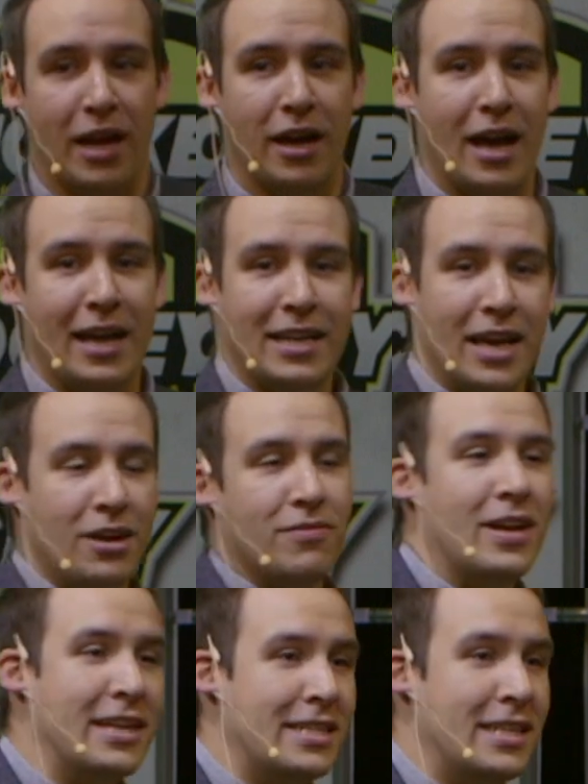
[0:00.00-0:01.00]
at the end
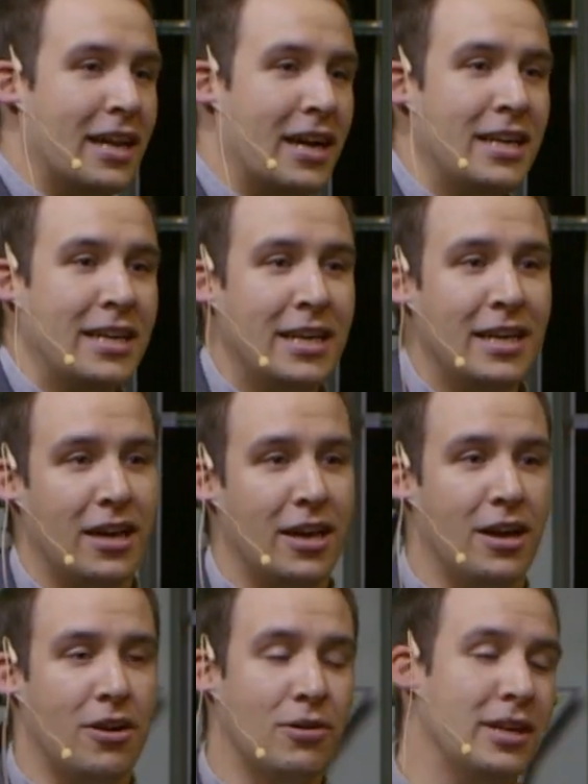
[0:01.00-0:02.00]
of 1990,
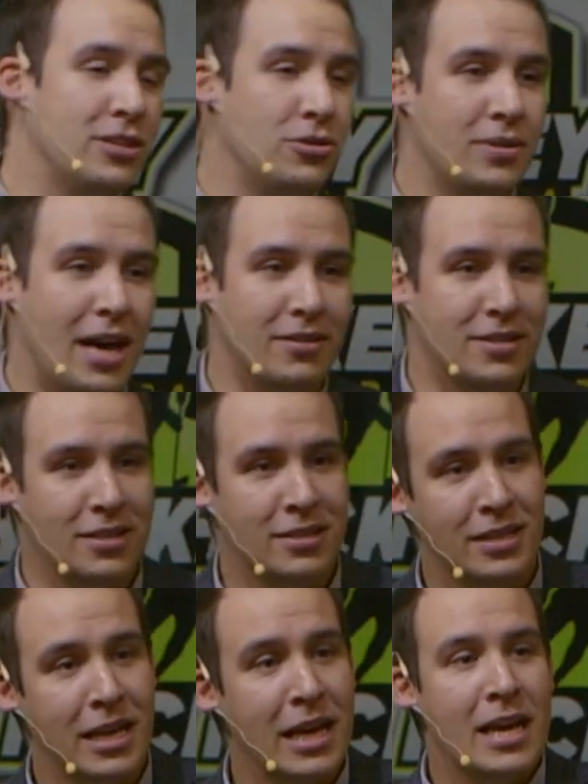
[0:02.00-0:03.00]
early
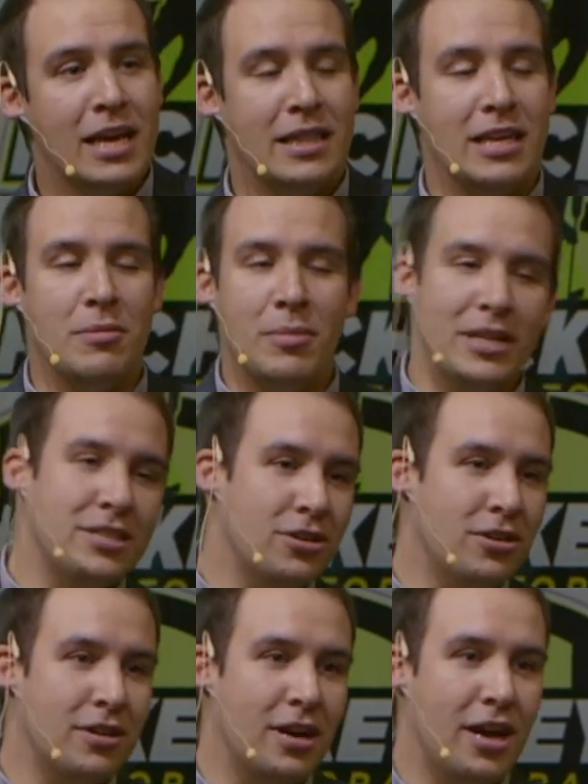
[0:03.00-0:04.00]
2000, the
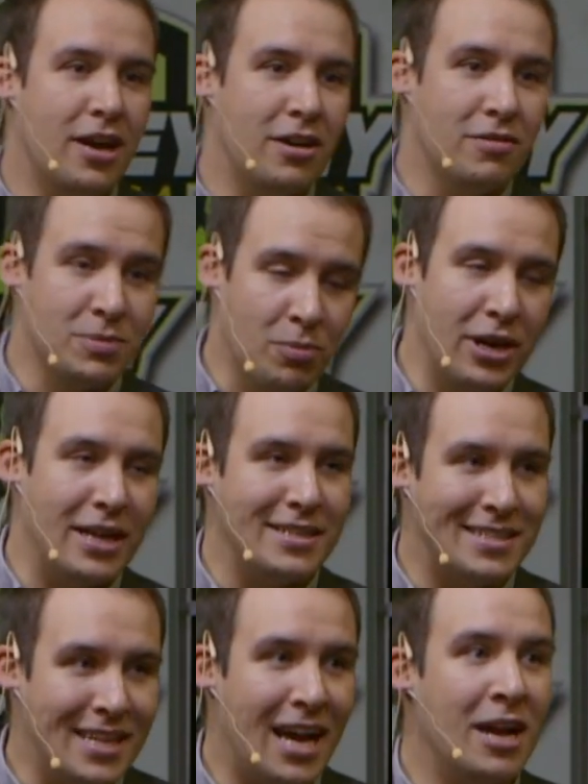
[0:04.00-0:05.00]
Minister of Sport at
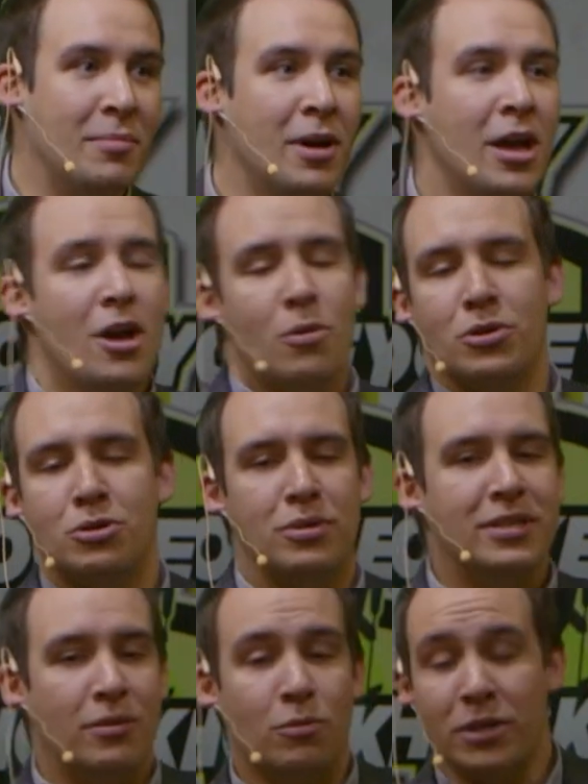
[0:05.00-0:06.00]
the time was
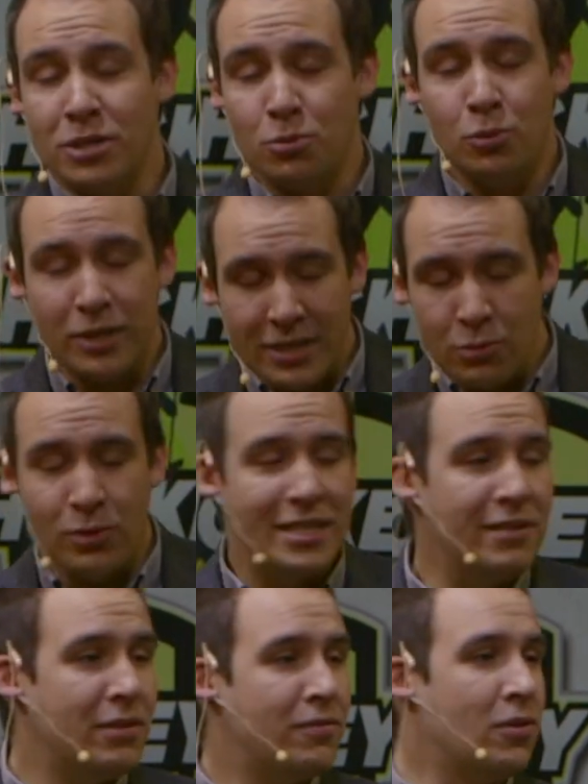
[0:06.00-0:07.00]

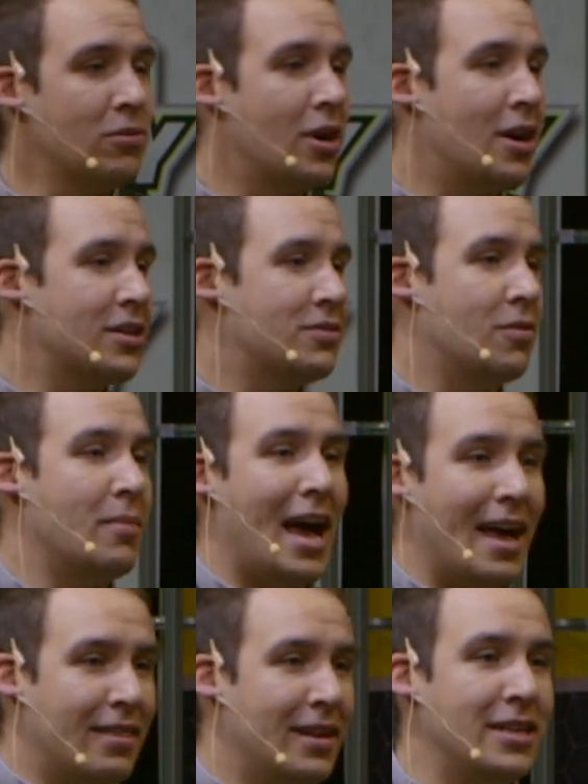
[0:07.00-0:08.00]
receiving phone calls from
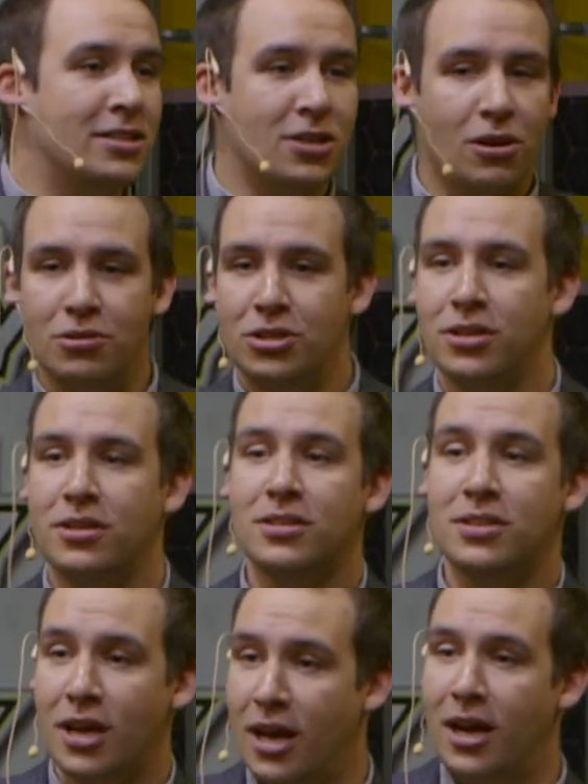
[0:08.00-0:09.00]
athletes, coaches,